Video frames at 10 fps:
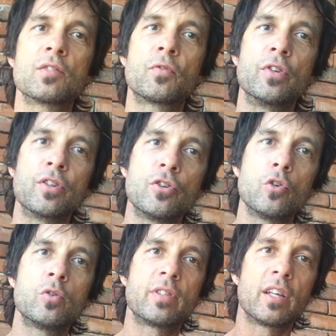It's for
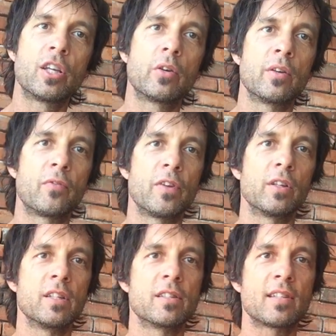you to hear and
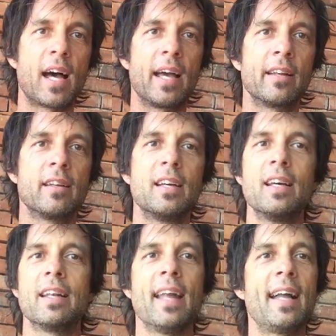feel inside.
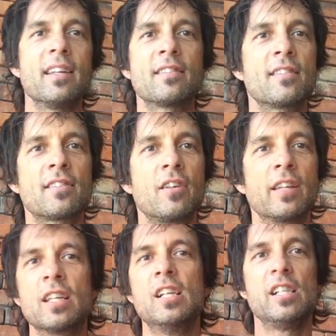Not
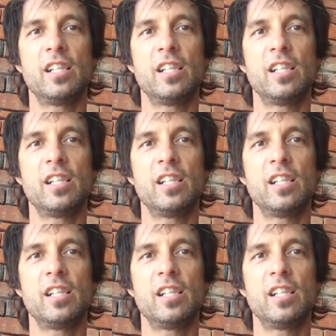necessarily,